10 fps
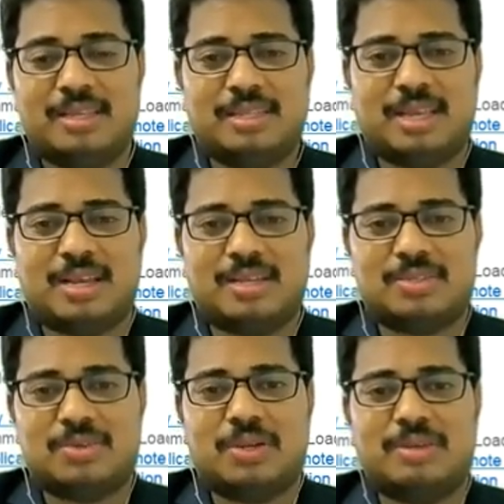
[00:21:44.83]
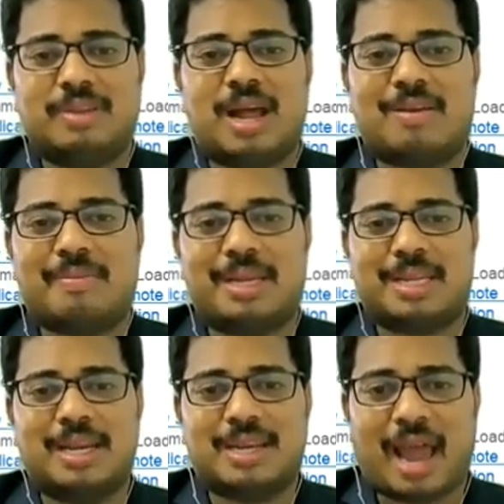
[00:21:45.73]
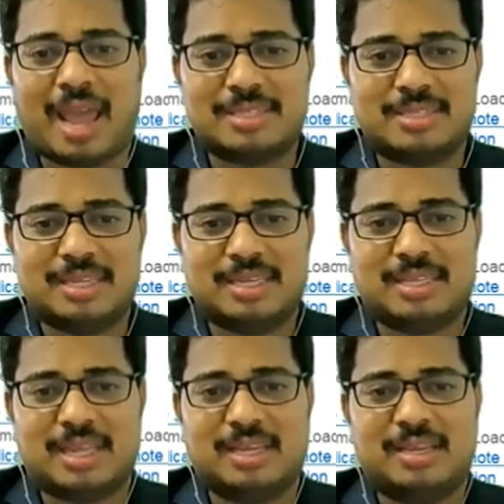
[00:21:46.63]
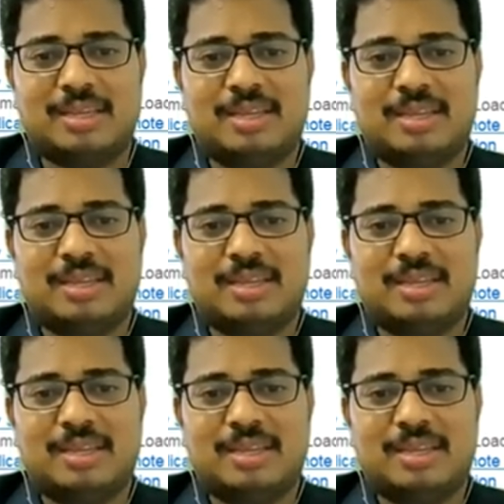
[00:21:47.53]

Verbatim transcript: The, so it will automatically tracks the thing.